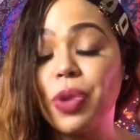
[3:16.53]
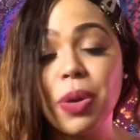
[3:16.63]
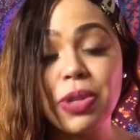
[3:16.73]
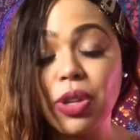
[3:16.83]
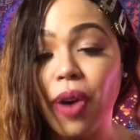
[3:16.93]

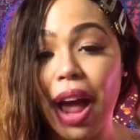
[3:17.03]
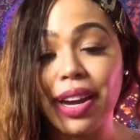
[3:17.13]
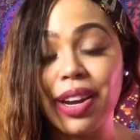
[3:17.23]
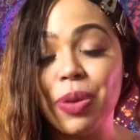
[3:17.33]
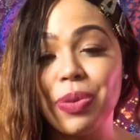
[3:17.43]
it was
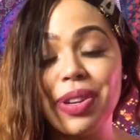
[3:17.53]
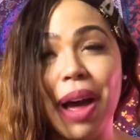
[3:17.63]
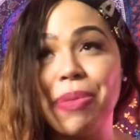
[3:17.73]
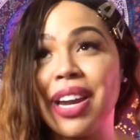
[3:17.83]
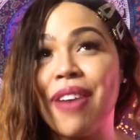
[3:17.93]
cracking.
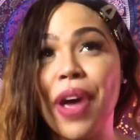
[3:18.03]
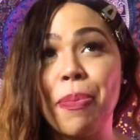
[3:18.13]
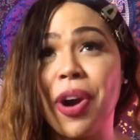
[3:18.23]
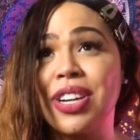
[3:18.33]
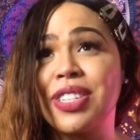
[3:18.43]
I've
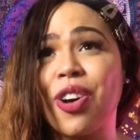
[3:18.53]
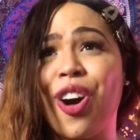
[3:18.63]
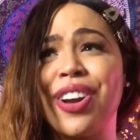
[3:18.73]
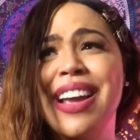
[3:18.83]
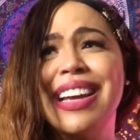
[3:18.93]
had parties
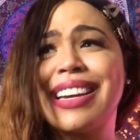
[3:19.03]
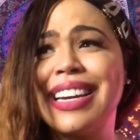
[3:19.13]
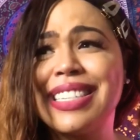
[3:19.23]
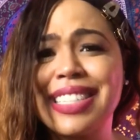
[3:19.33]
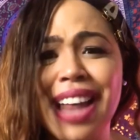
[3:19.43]
called
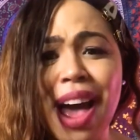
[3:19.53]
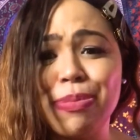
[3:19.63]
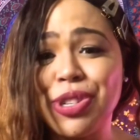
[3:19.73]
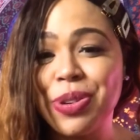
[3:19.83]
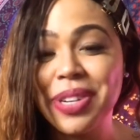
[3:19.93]
Get
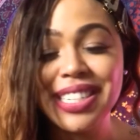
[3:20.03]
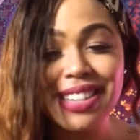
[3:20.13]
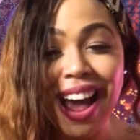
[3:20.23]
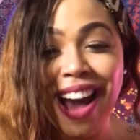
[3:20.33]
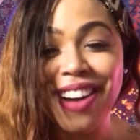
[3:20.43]
Slapped Judi
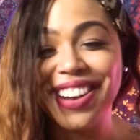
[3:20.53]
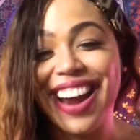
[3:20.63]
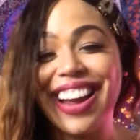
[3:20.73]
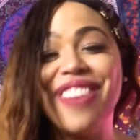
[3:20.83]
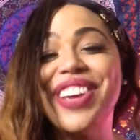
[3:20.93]
Style.
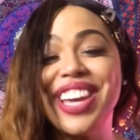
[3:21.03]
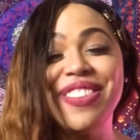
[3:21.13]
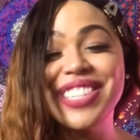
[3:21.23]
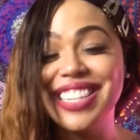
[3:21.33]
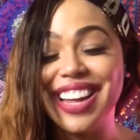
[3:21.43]
Like, I mean,
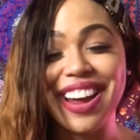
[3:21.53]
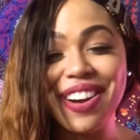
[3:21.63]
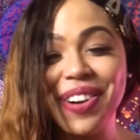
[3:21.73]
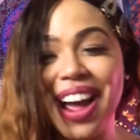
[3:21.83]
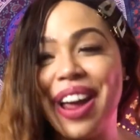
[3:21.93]
it was lit,
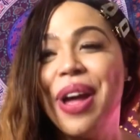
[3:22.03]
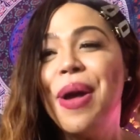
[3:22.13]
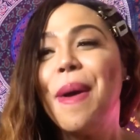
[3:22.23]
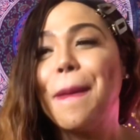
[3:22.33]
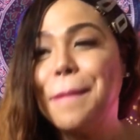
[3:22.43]
okay?
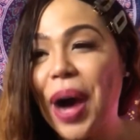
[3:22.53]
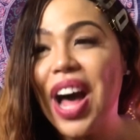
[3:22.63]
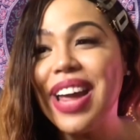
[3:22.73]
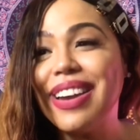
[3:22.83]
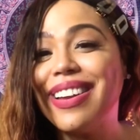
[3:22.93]

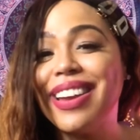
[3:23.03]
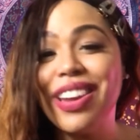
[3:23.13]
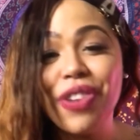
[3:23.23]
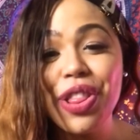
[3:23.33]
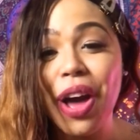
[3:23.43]
But
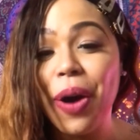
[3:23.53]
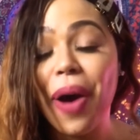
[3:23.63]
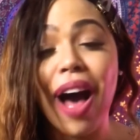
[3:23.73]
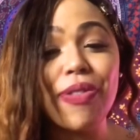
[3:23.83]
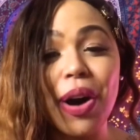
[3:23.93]
even
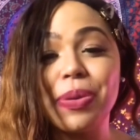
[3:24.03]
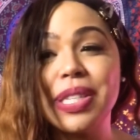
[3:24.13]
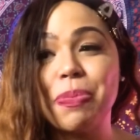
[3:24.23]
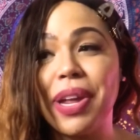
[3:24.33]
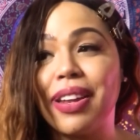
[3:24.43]
though I've
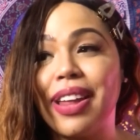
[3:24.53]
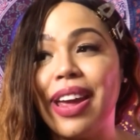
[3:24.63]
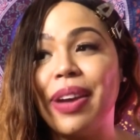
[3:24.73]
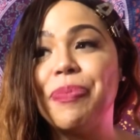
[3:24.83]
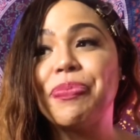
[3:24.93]
always been
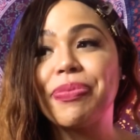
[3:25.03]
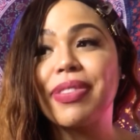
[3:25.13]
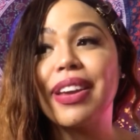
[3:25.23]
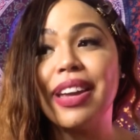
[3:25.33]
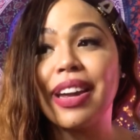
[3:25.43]
lit
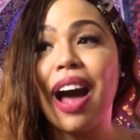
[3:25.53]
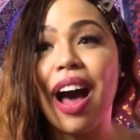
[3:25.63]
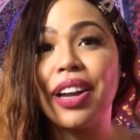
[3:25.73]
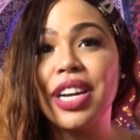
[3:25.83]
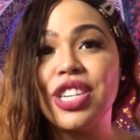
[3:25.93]
in
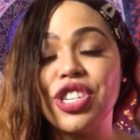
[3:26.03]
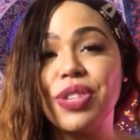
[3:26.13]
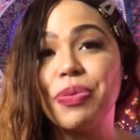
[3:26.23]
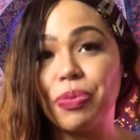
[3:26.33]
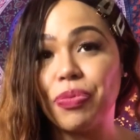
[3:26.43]

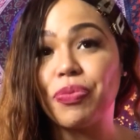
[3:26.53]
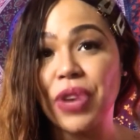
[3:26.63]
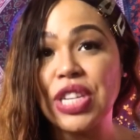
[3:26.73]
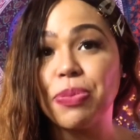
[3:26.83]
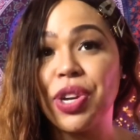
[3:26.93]
college,
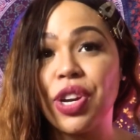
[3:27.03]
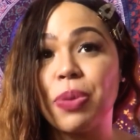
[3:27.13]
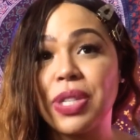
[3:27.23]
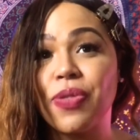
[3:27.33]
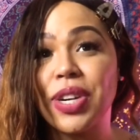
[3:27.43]
freshman
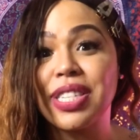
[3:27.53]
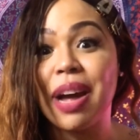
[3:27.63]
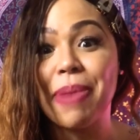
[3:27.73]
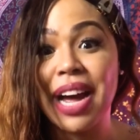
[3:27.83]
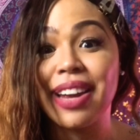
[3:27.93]
year was the first
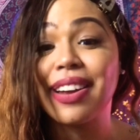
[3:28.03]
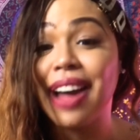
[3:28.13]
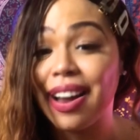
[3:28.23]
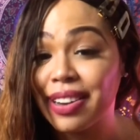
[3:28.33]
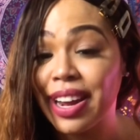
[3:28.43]
time I
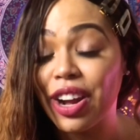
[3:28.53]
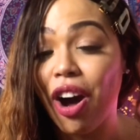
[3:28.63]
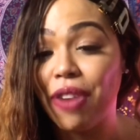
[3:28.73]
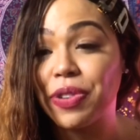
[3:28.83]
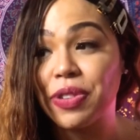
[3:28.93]
got lit
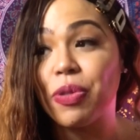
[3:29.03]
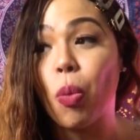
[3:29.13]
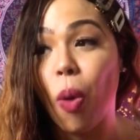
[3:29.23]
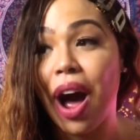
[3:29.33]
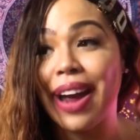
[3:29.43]
off of
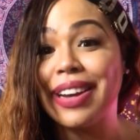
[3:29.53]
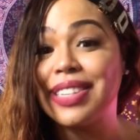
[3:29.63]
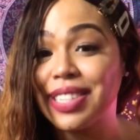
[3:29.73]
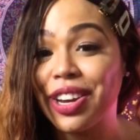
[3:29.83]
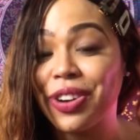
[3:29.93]
wine,
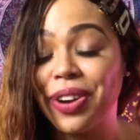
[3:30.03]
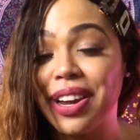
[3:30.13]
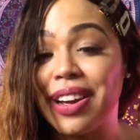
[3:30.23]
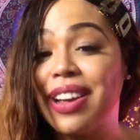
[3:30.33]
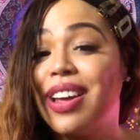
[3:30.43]

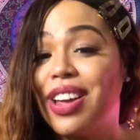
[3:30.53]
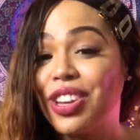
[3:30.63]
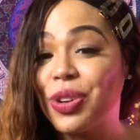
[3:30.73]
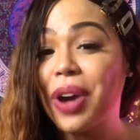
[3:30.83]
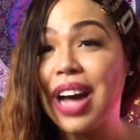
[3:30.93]
sangria.
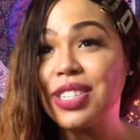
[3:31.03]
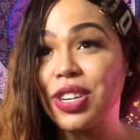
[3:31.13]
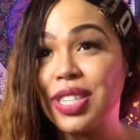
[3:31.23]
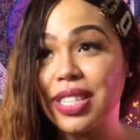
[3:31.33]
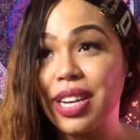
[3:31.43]
You guys are
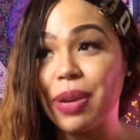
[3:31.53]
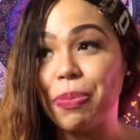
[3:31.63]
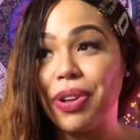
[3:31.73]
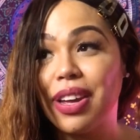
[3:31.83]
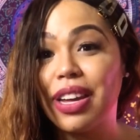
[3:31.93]

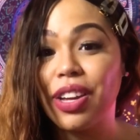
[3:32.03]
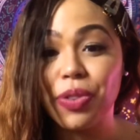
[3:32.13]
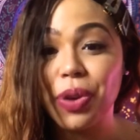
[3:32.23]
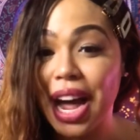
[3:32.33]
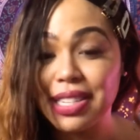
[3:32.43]
asleep if
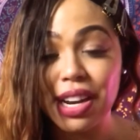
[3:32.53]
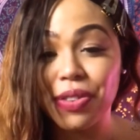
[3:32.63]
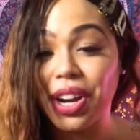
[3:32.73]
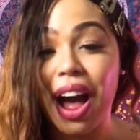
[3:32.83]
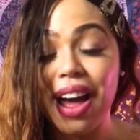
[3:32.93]
you guys
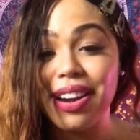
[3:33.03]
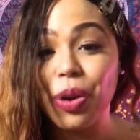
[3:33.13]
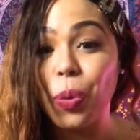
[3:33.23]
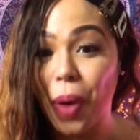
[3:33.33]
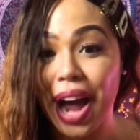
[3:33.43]
never got
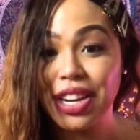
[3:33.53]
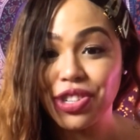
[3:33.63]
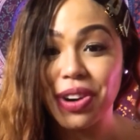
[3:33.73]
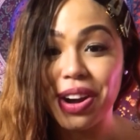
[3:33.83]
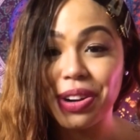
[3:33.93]
wine
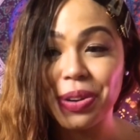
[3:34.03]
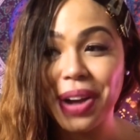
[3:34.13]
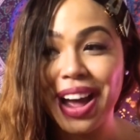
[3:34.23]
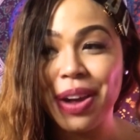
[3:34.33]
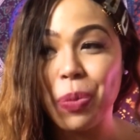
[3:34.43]
drunk,
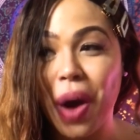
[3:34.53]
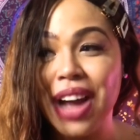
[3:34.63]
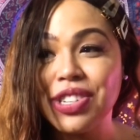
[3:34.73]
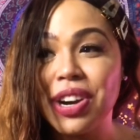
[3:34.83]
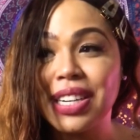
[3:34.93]
okay?
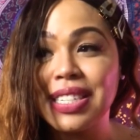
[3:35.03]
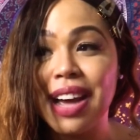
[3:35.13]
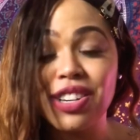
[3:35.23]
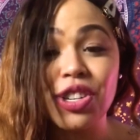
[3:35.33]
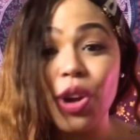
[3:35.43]
Wine drunk is
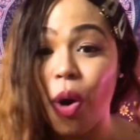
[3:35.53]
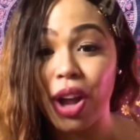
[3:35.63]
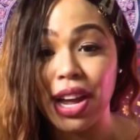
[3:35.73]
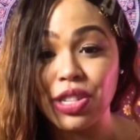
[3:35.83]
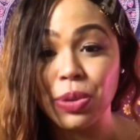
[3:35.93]
actually
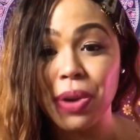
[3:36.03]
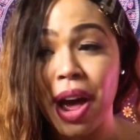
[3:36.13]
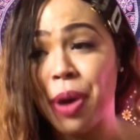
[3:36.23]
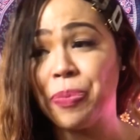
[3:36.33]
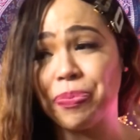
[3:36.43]
all I do
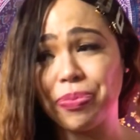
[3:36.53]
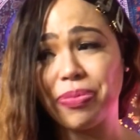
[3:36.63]
now.